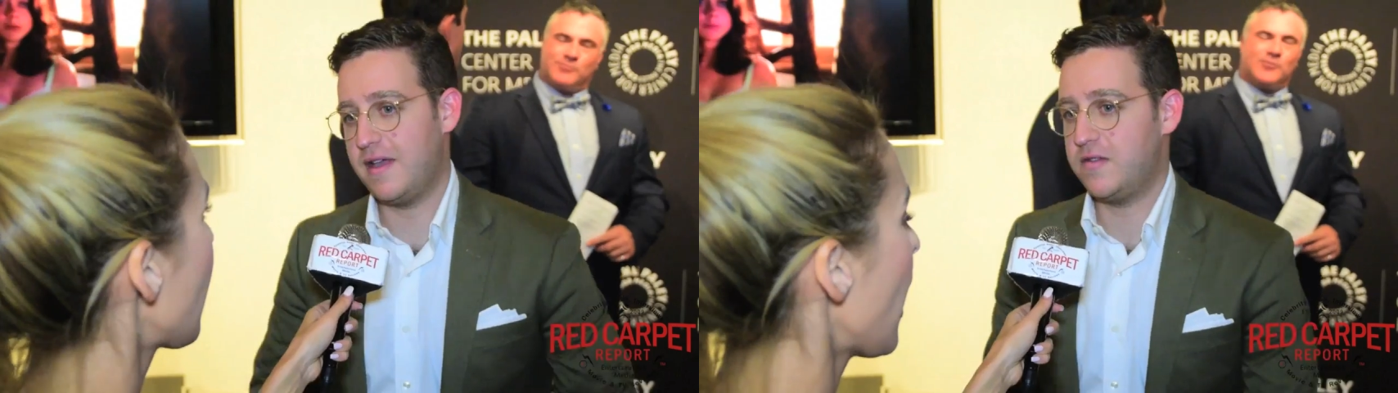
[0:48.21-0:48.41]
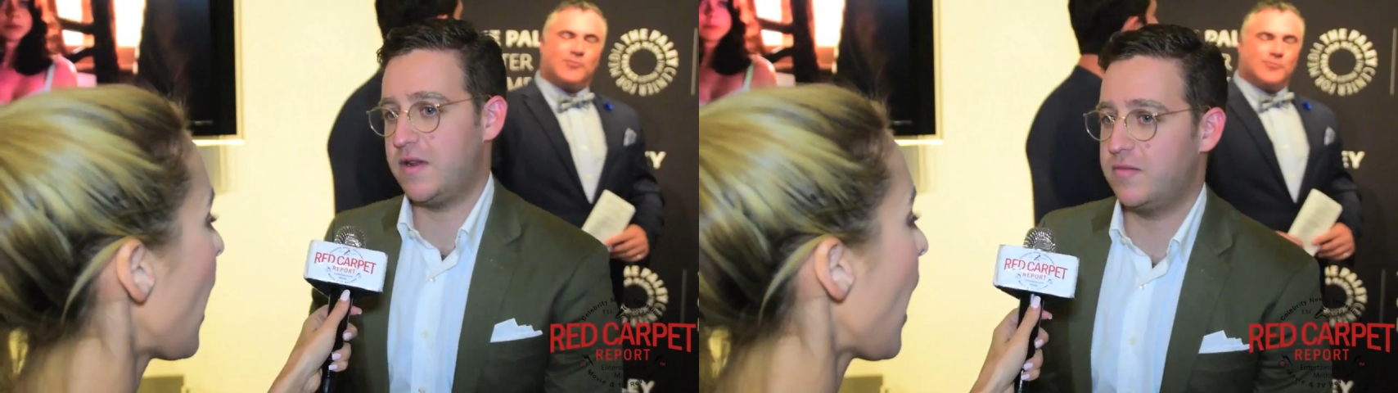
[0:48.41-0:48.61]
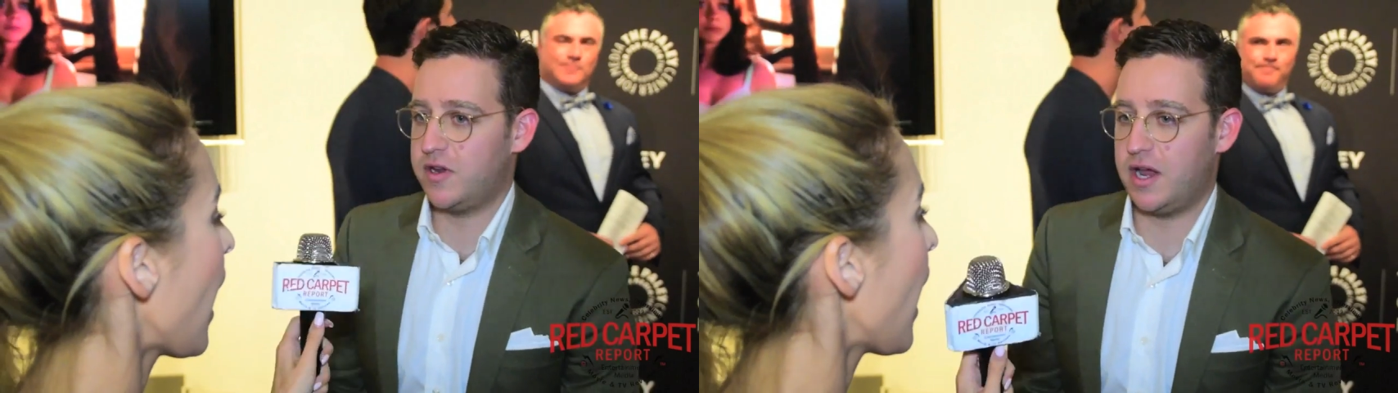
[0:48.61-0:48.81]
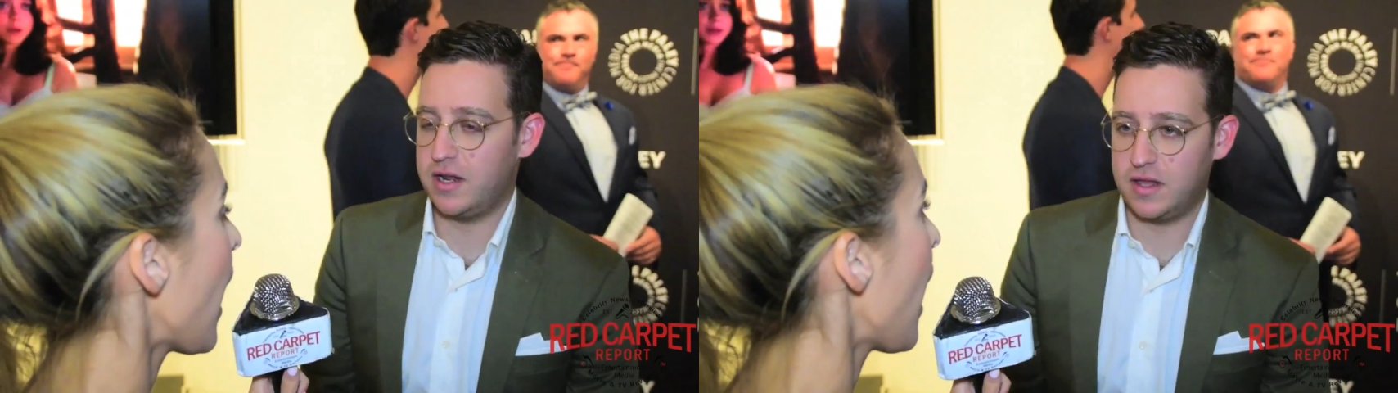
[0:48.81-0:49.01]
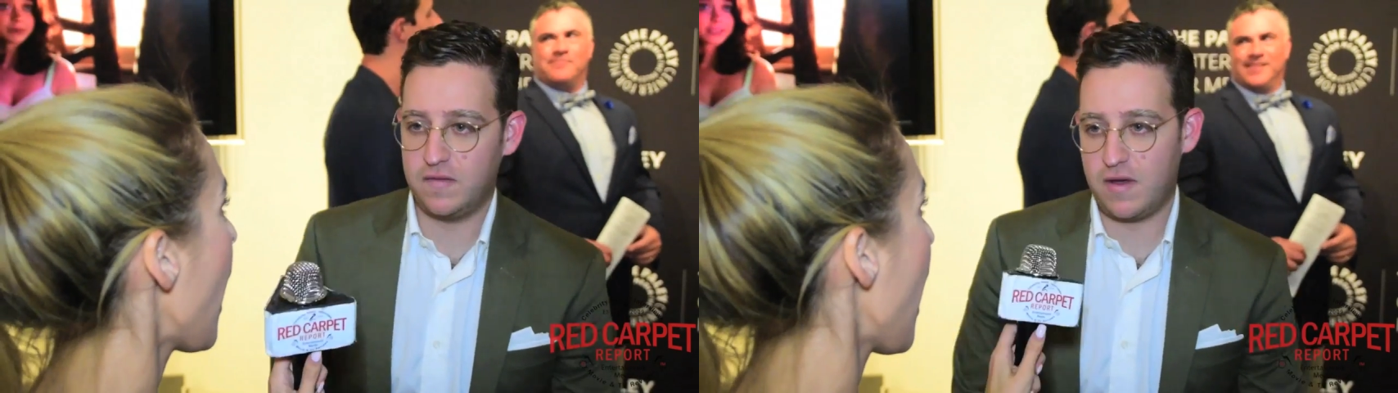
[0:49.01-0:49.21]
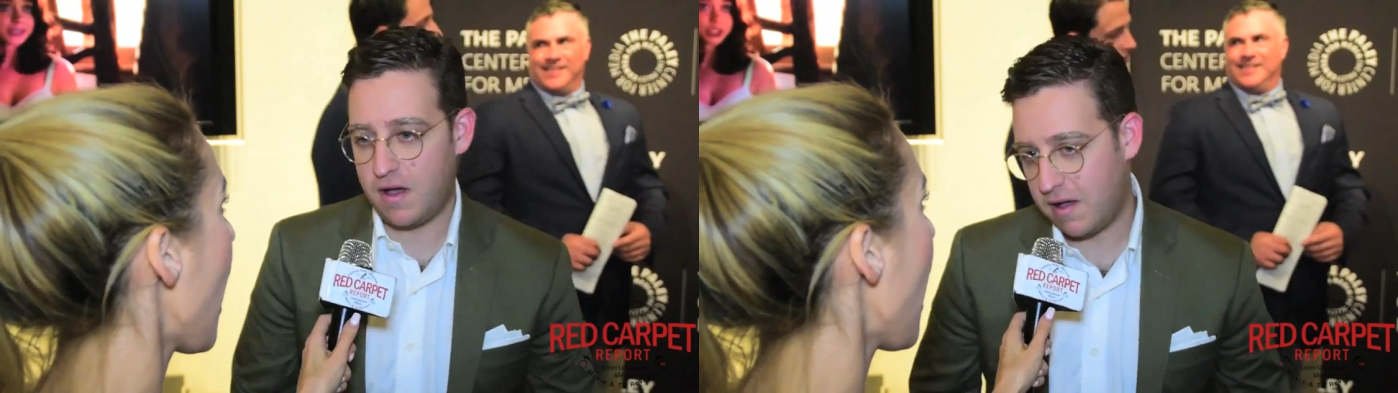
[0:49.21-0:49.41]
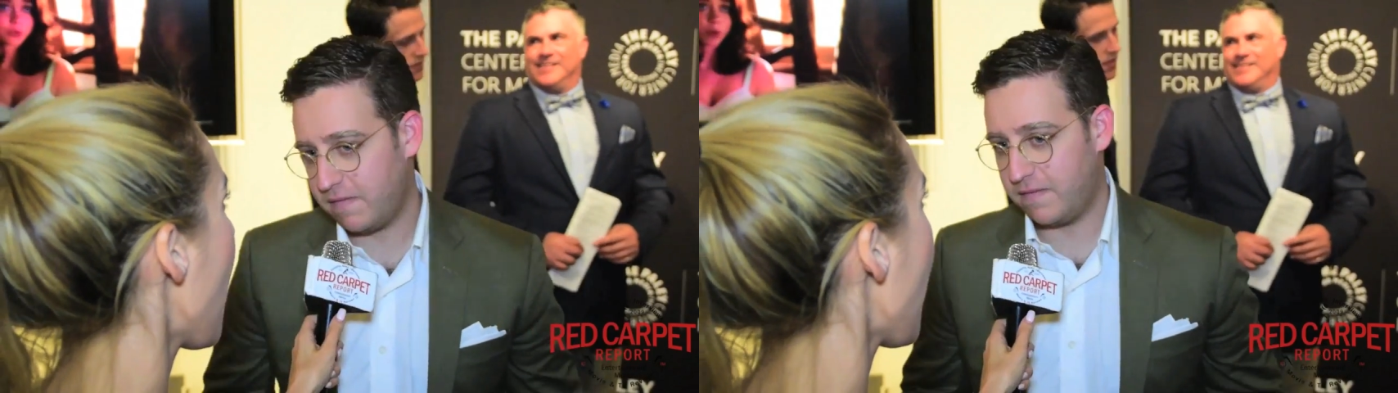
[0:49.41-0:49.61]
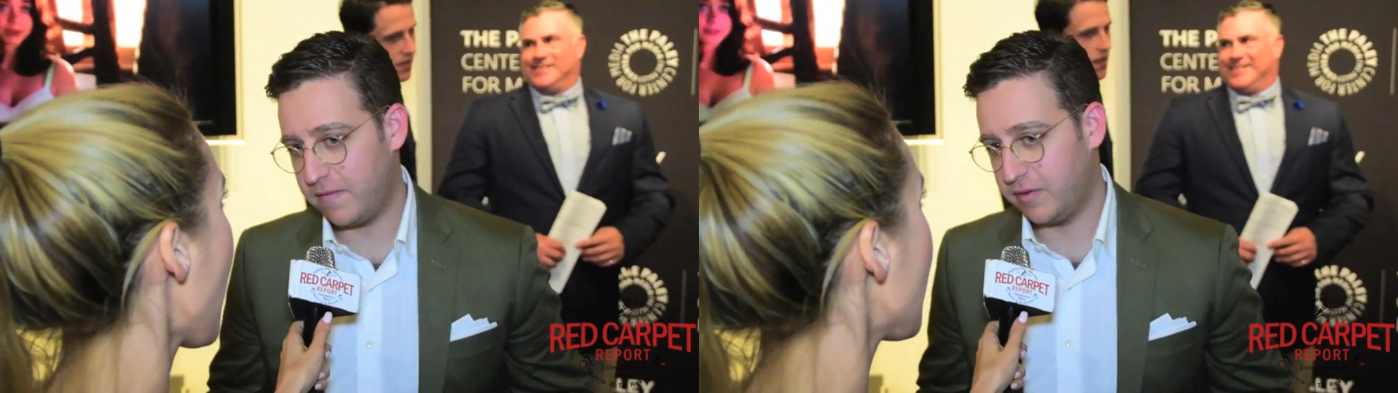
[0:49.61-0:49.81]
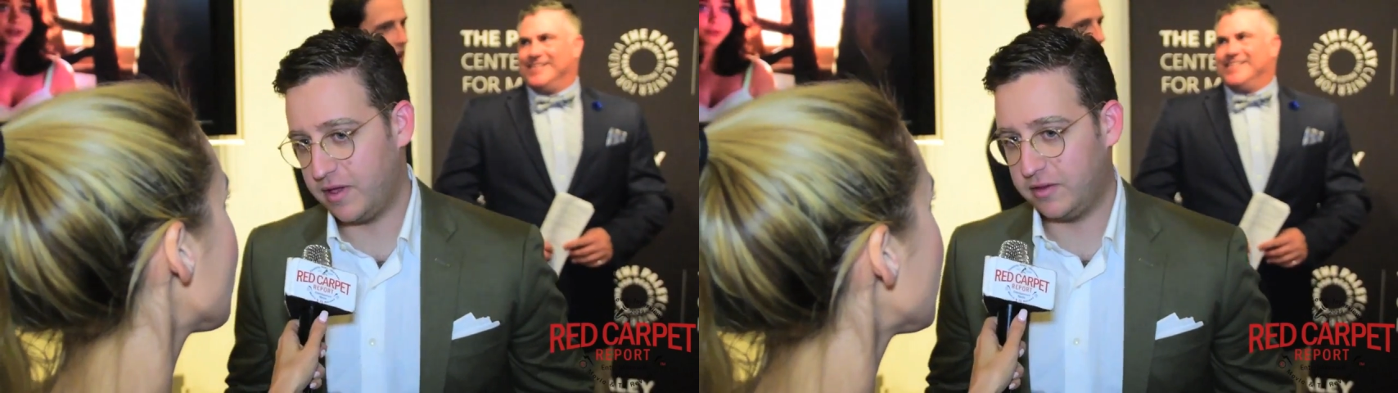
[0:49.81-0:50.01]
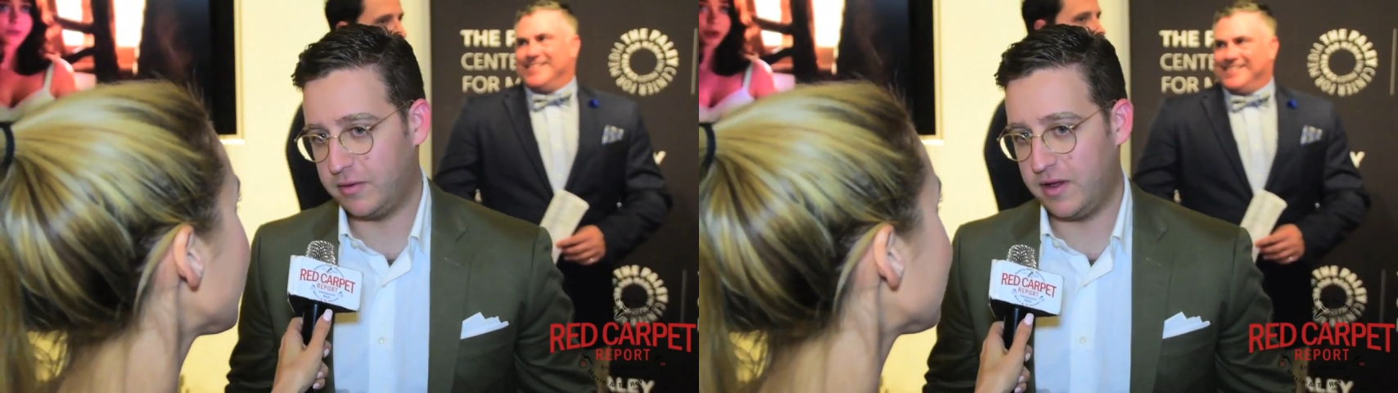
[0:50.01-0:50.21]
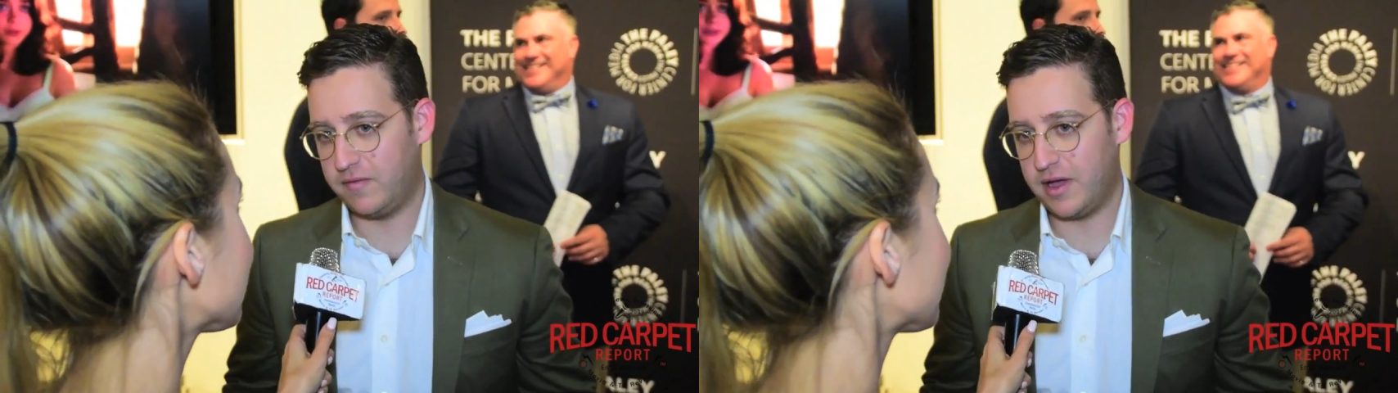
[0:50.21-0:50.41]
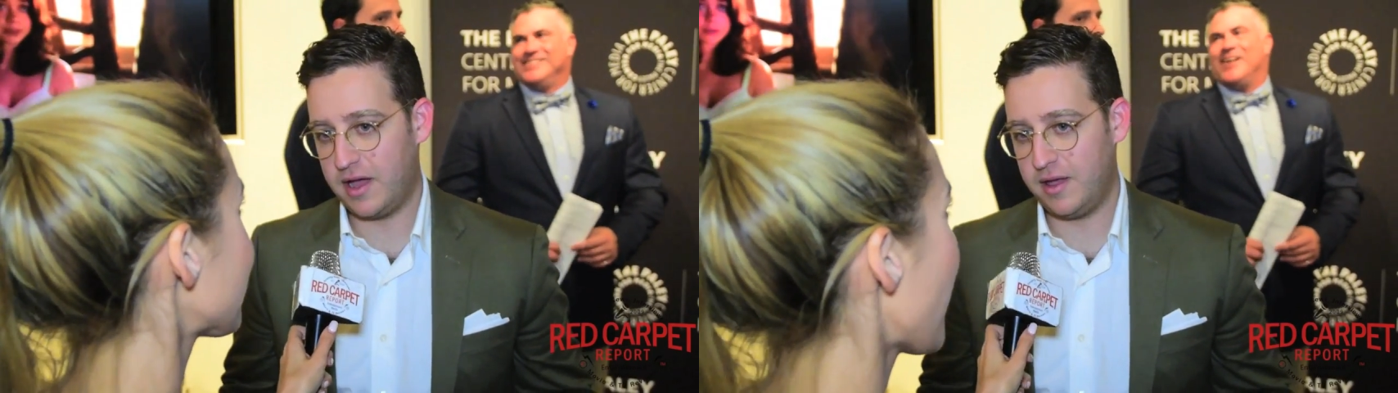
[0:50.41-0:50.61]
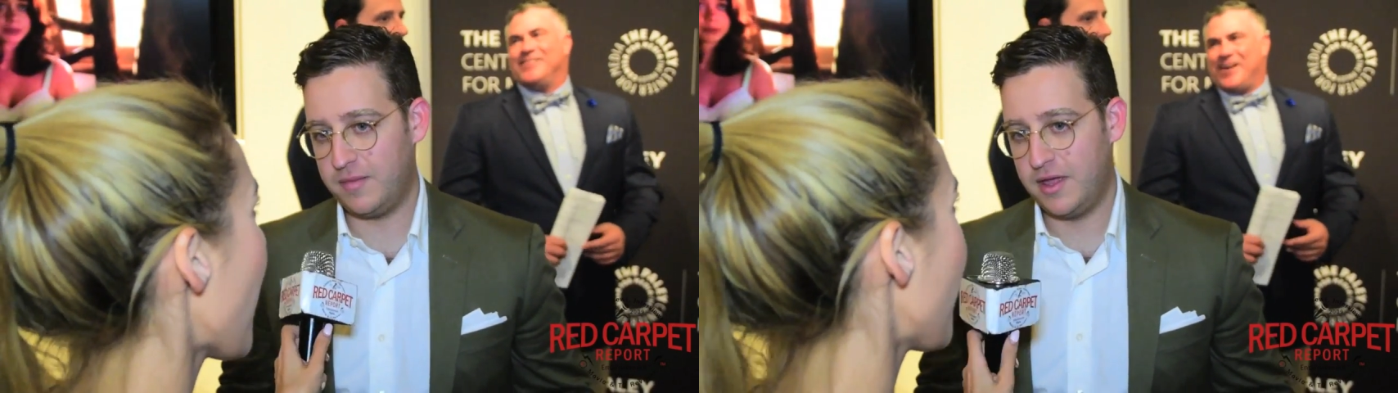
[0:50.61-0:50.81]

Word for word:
Speaker 1: That's what I'm trying to give off. Is that the right vibe?